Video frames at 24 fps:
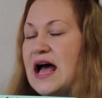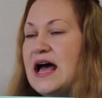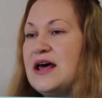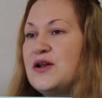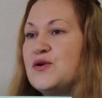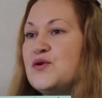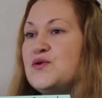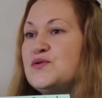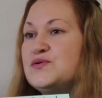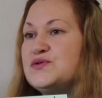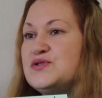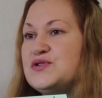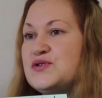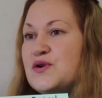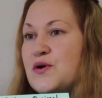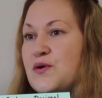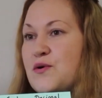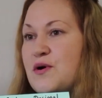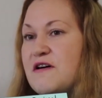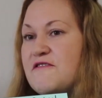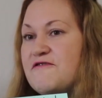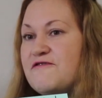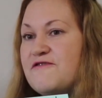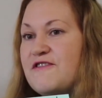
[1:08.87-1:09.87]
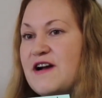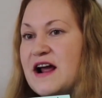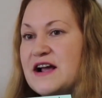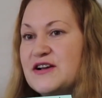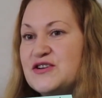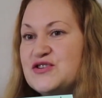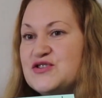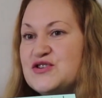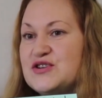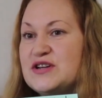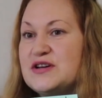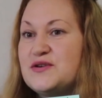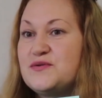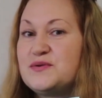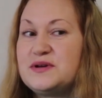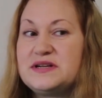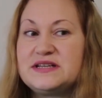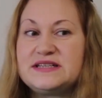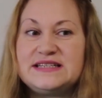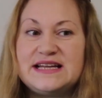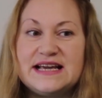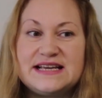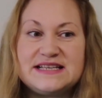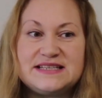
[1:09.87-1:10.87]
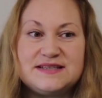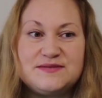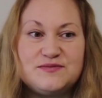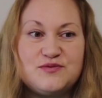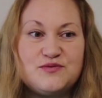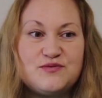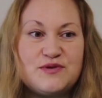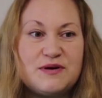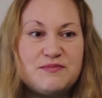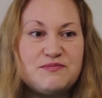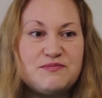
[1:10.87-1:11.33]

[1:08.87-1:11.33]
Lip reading: and also a fractional and a decimal